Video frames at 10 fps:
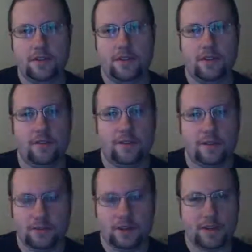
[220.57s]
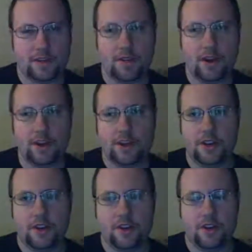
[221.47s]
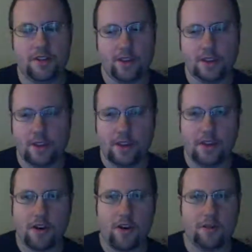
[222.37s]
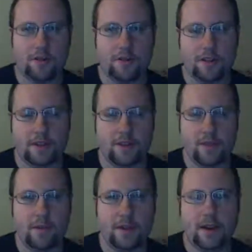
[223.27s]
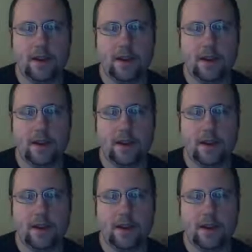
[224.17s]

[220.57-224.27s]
who are dressed as the white chicks, are in the car with these other women,